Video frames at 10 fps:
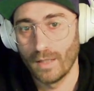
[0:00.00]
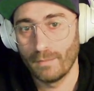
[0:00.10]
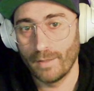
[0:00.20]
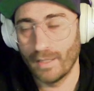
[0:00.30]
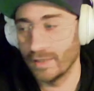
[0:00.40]

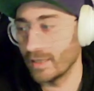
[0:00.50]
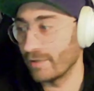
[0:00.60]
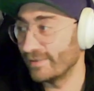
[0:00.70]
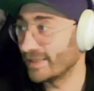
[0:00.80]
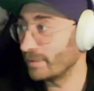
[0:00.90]
But I
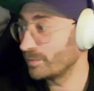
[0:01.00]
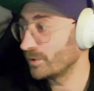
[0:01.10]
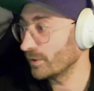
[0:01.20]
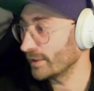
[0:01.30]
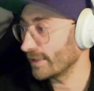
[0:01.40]
will keep
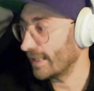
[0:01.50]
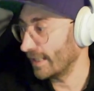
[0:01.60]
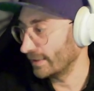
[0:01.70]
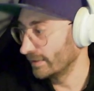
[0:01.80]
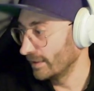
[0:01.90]
doing
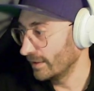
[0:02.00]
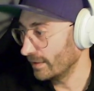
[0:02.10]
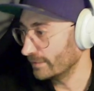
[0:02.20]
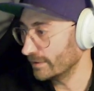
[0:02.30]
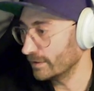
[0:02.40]
that
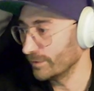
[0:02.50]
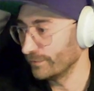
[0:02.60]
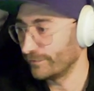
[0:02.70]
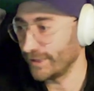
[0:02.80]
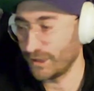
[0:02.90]
until we
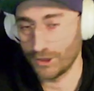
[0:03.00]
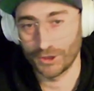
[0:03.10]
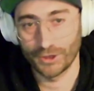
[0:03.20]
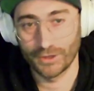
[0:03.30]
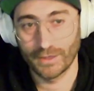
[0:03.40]

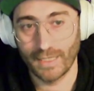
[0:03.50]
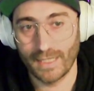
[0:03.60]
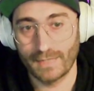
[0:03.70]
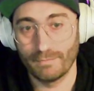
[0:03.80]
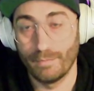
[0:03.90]
finish
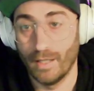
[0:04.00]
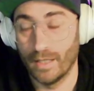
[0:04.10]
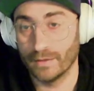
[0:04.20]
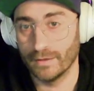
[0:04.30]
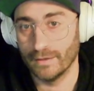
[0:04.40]
this
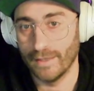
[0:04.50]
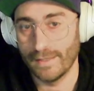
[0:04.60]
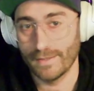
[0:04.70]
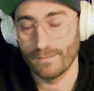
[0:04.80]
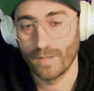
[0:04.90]
part at least.
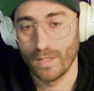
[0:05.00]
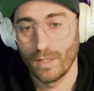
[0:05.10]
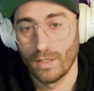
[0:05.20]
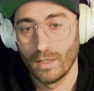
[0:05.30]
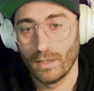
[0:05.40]

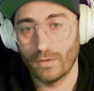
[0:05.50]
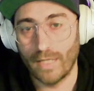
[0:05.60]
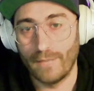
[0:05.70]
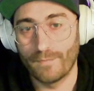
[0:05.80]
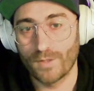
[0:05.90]

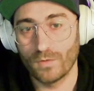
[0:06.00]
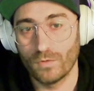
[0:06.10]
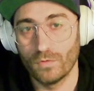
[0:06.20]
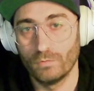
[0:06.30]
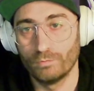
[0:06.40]
Okay,
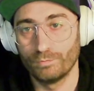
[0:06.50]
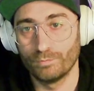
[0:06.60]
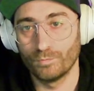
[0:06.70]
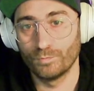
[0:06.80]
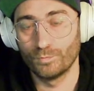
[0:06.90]
so
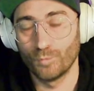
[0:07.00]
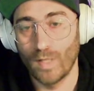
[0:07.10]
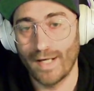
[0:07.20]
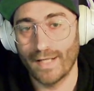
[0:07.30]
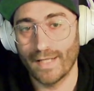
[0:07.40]

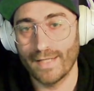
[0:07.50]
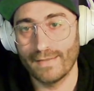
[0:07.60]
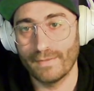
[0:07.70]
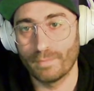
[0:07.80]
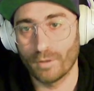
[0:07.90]
where is
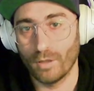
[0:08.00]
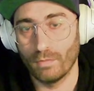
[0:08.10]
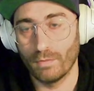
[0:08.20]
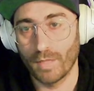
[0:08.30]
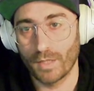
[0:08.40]
the
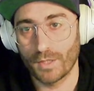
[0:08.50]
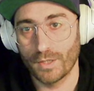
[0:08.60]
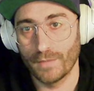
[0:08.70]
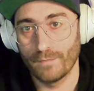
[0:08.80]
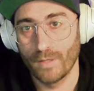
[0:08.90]
problem
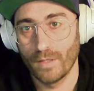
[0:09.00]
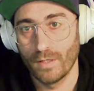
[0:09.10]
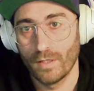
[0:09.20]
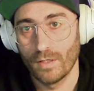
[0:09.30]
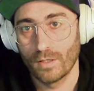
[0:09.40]
actually?
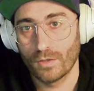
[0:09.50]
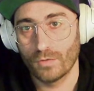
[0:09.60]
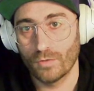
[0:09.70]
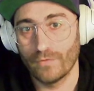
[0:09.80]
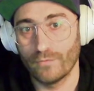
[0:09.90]

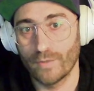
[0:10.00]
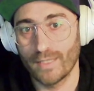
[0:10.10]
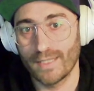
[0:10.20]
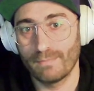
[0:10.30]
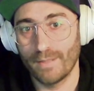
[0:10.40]
So if we
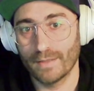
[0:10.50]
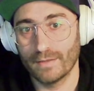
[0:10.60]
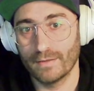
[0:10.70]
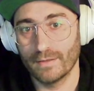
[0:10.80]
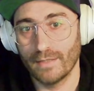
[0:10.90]
inspect
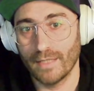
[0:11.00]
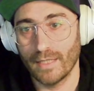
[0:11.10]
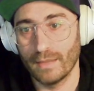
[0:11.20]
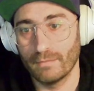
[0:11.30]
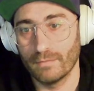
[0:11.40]
the
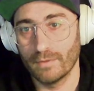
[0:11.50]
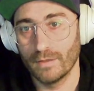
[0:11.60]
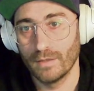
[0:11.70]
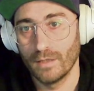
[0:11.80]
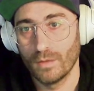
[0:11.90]
game,
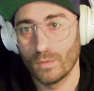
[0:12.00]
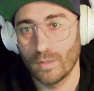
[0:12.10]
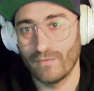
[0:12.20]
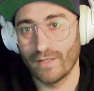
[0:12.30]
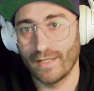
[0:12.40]
we
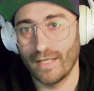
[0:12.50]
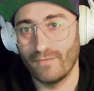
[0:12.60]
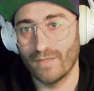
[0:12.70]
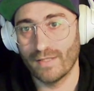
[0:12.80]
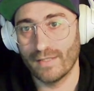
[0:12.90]
have a
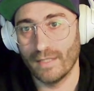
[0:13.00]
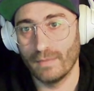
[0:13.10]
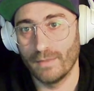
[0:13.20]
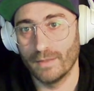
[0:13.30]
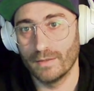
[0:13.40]
canvas
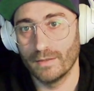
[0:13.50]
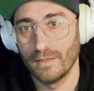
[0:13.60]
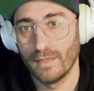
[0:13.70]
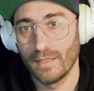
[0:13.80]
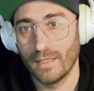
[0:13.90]
element,
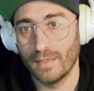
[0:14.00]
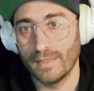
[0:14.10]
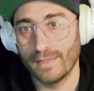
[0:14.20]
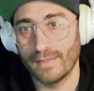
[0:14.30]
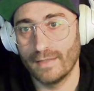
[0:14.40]
and
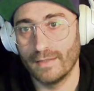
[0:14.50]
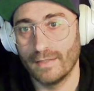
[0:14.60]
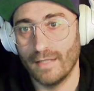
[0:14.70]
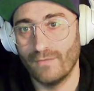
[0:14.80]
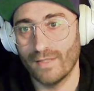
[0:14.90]
inside the
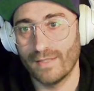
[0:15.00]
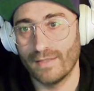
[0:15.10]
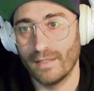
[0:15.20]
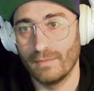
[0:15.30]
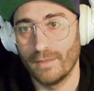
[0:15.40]
canvas
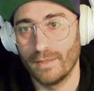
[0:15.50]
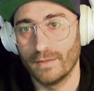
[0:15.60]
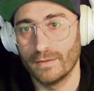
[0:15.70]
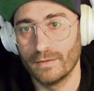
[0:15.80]
element,